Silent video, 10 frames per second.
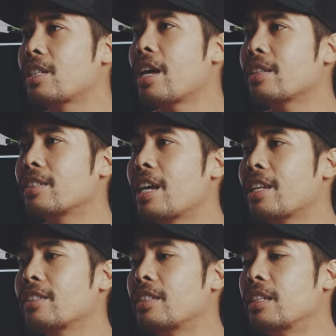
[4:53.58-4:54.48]
said
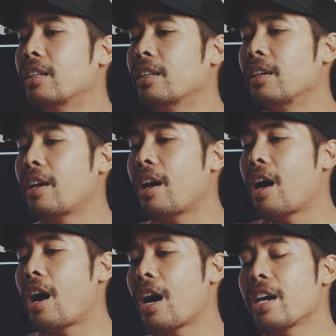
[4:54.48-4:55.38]
that the
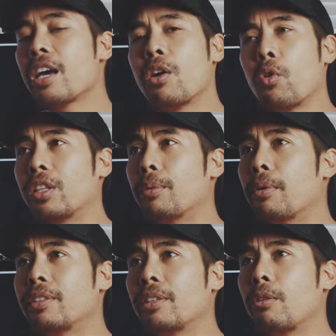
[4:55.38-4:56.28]
higher or
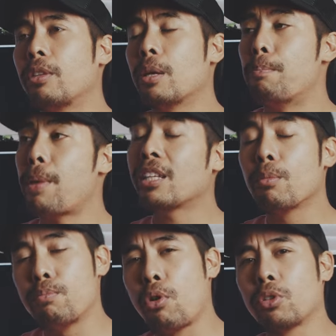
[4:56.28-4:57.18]
the better
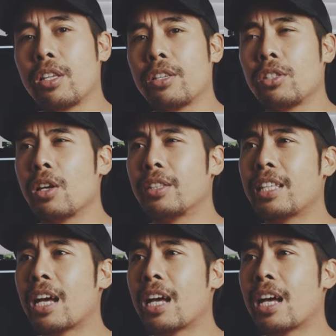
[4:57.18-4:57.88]
processor